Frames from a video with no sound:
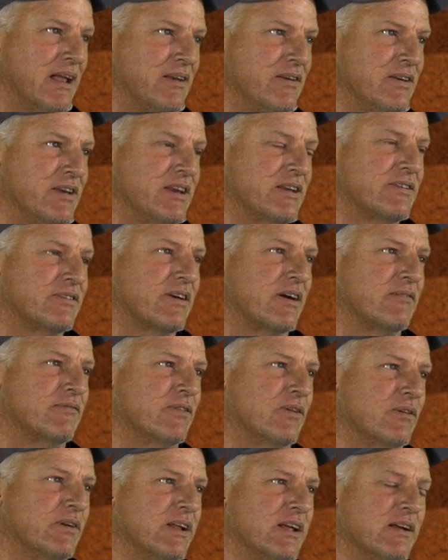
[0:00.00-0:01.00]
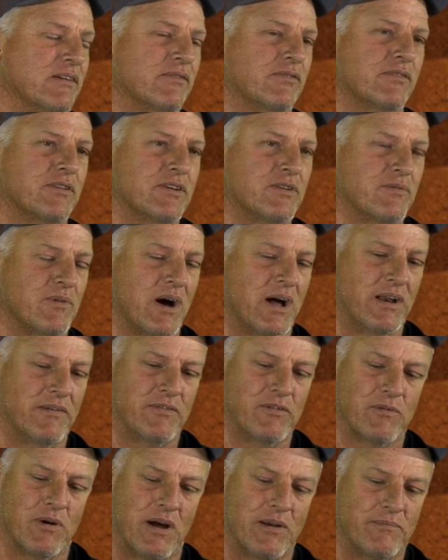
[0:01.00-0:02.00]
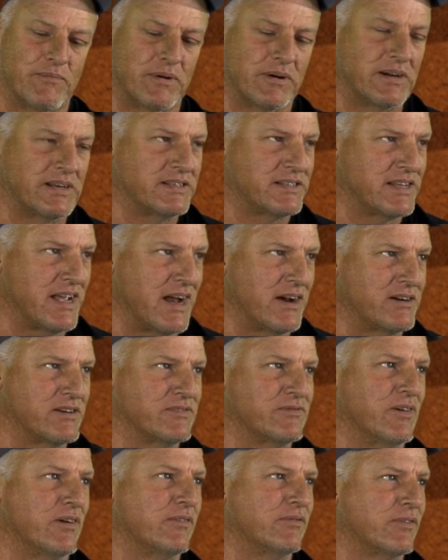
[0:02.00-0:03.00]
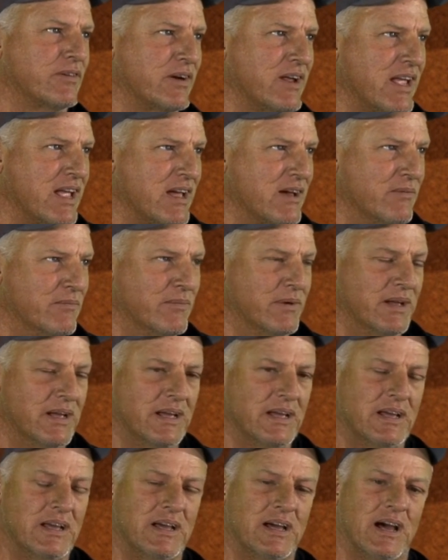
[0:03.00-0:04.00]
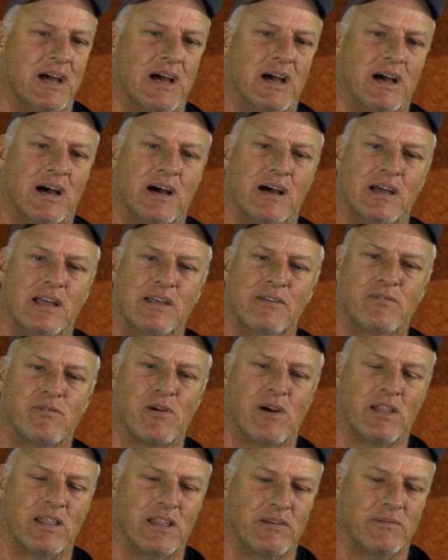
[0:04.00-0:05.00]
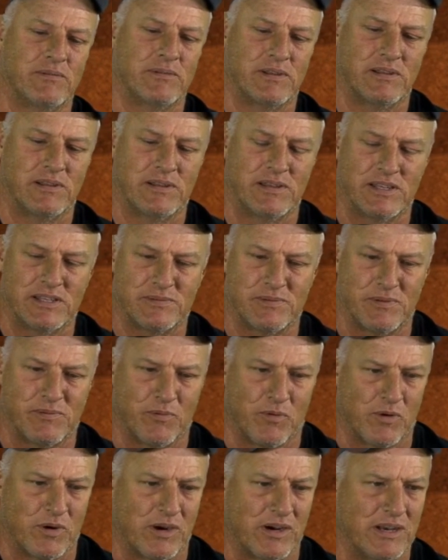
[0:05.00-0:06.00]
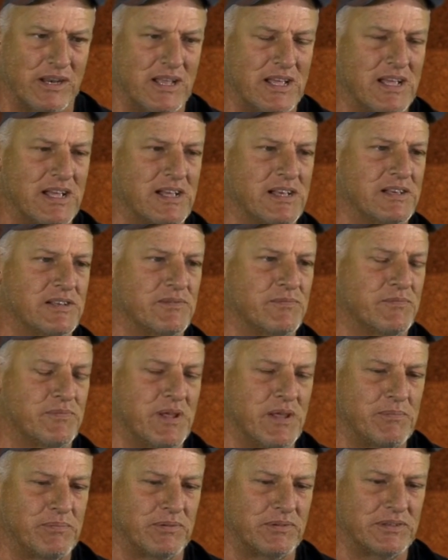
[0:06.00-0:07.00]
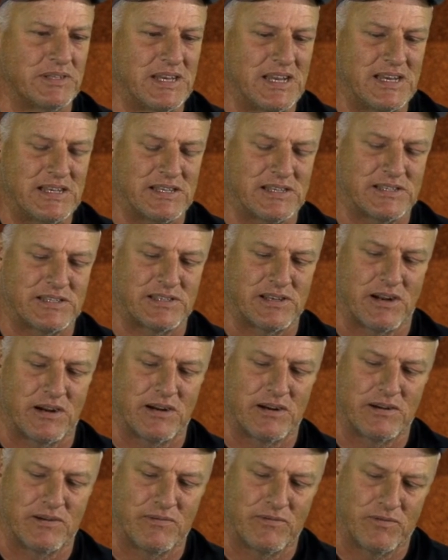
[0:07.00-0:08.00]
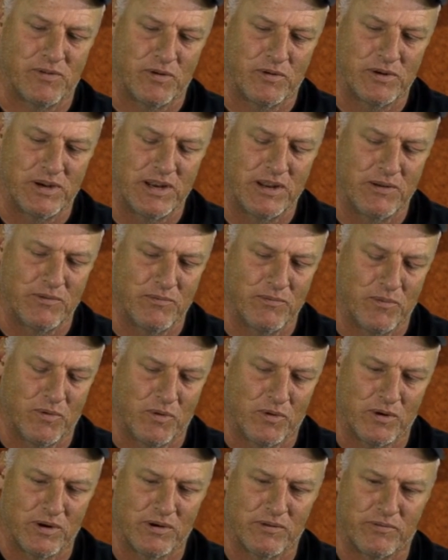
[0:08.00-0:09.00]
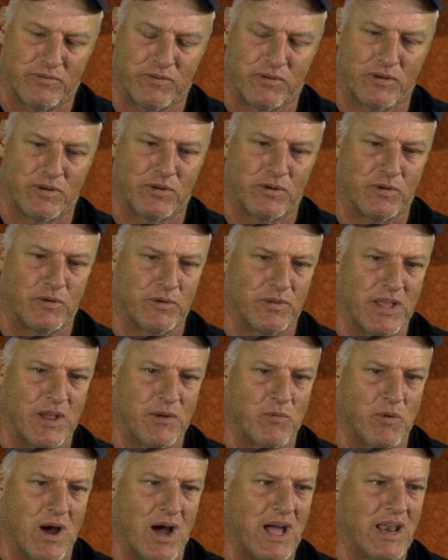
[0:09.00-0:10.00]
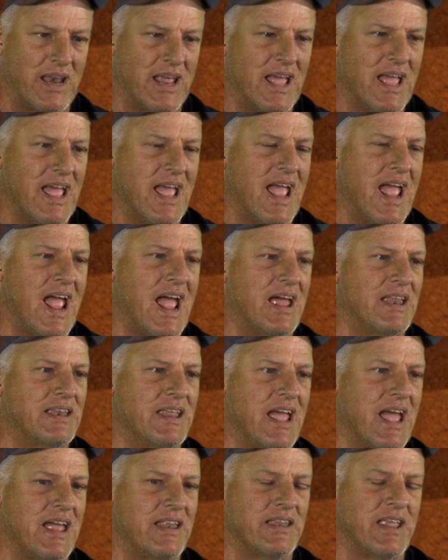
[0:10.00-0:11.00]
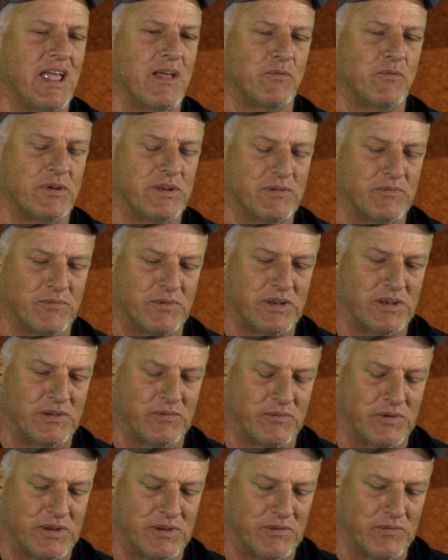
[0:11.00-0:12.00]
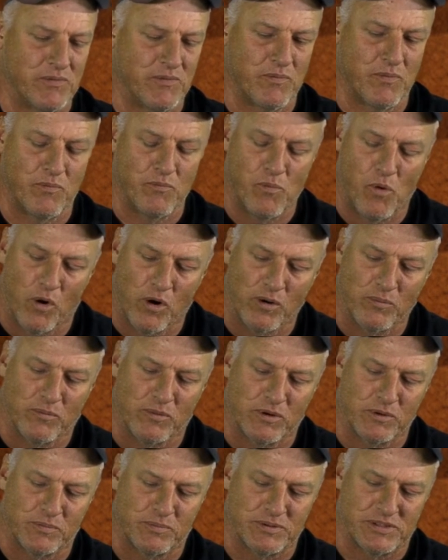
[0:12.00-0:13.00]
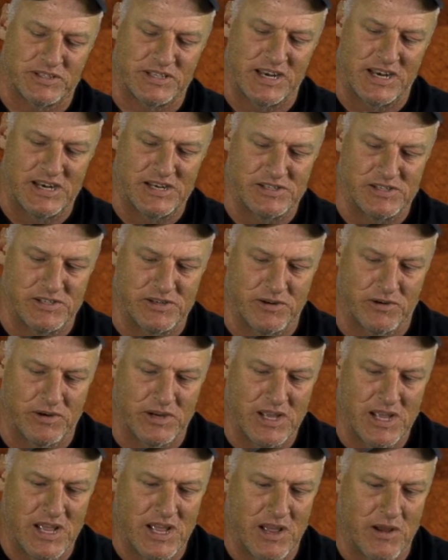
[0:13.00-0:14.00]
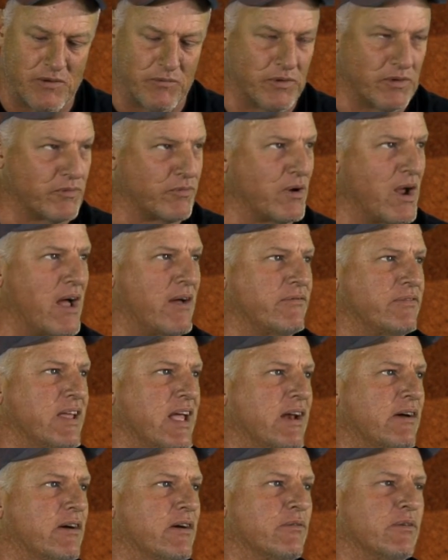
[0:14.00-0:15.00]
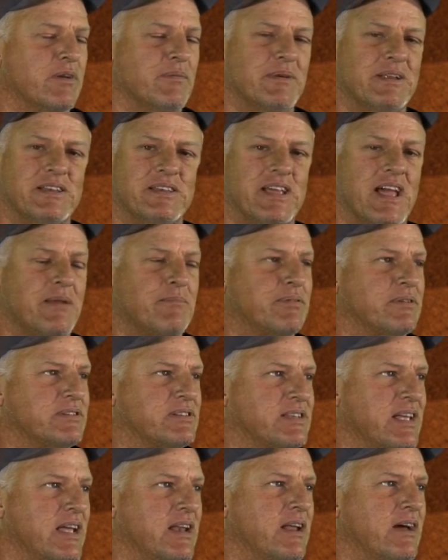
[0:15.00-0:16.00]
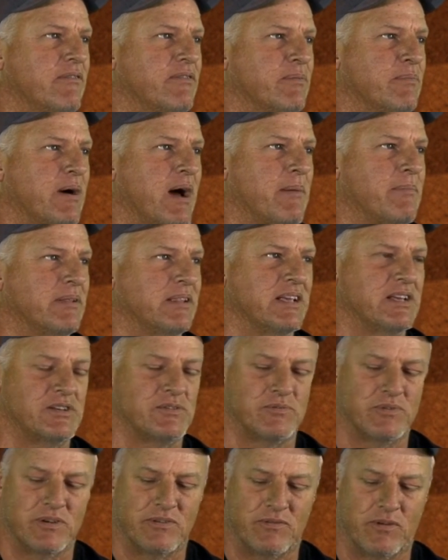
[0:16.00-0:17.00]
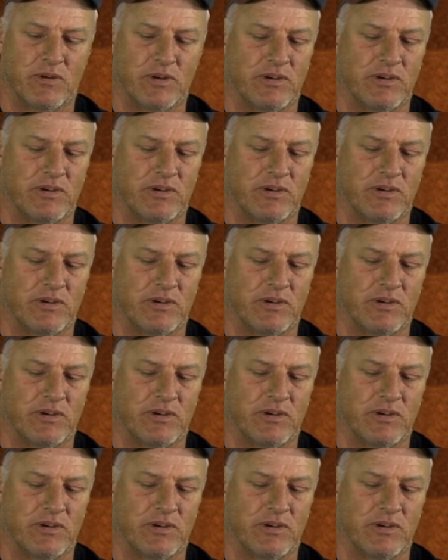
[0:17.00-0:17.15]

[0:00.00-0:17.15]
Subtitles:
And you need to start voting for who you want. If you want Bernie Sanders, vote for him. If you want Elizabeth Warren, people need to start voting more for who they want. And when more and more percentage, you know, with Ralph Nader, it would have been 10% of the population would have